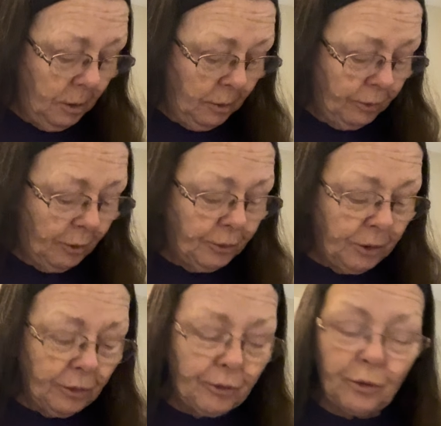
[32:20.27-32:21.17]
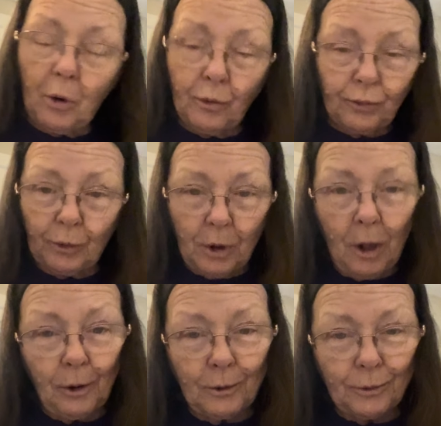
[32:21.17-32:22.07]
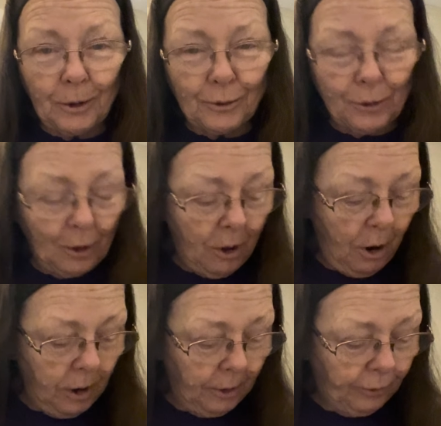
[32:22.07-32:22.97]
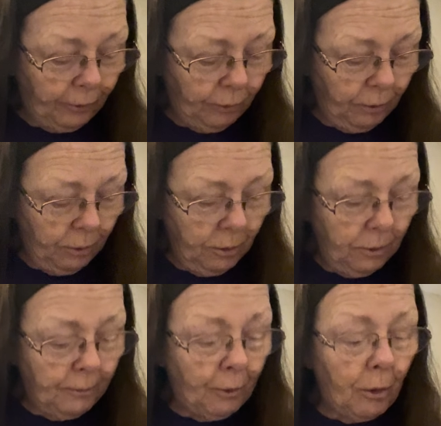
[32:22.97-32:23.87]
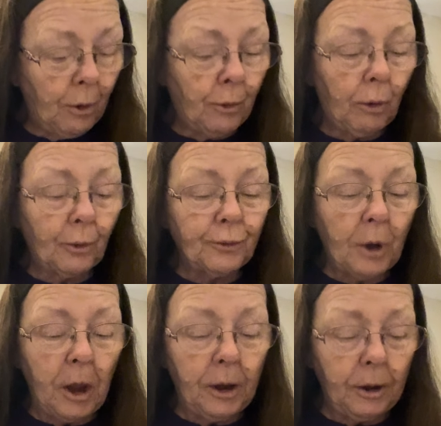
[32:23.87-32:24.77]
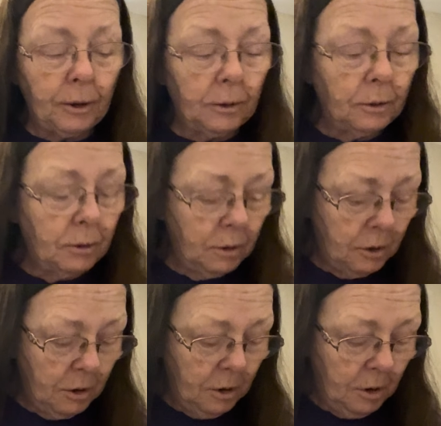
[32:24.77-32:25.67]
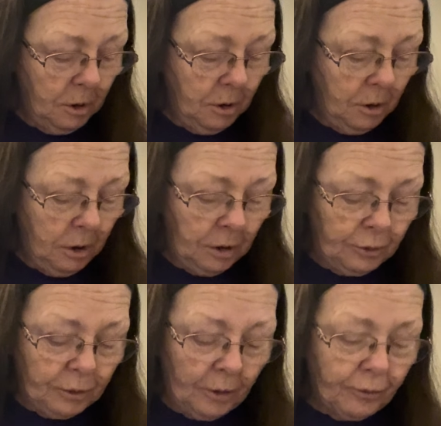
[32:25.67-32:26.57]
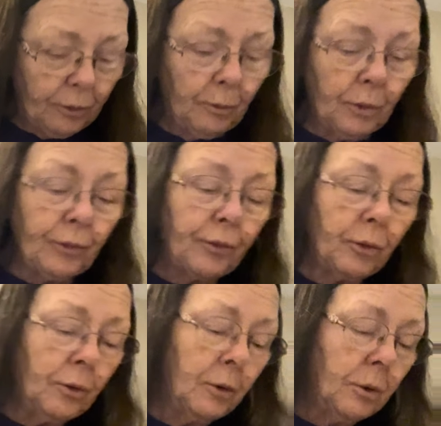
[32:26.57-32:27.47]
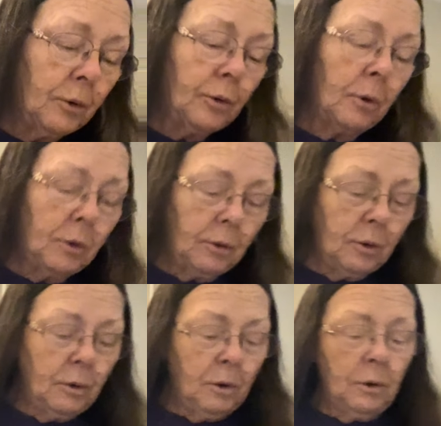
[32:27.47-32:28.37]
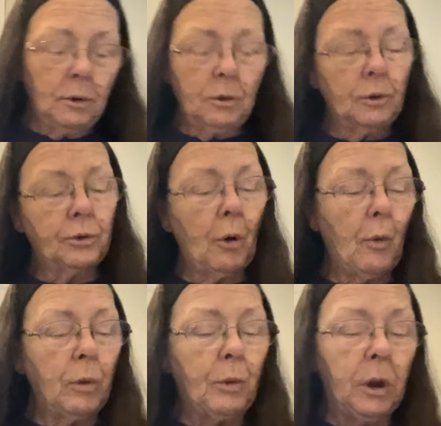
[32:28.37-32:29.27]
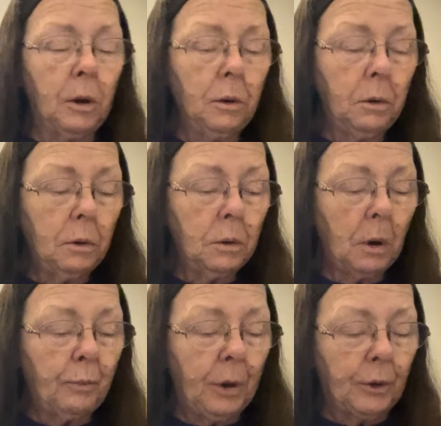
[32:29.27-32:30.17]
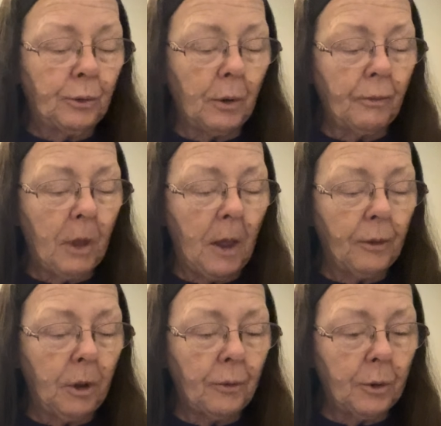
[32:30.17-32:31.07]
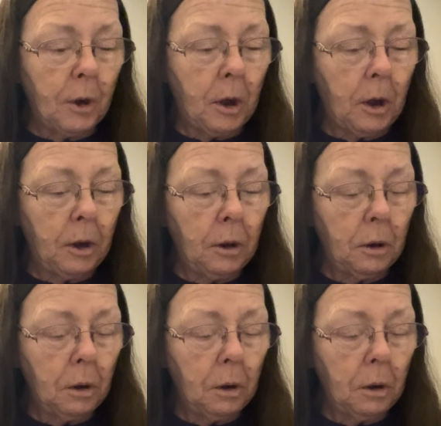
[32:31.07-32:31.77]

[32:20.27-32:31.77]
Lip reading: So she's chosen colors that she likes for her crocheting. And Jessie was showing me a picture of that the other day.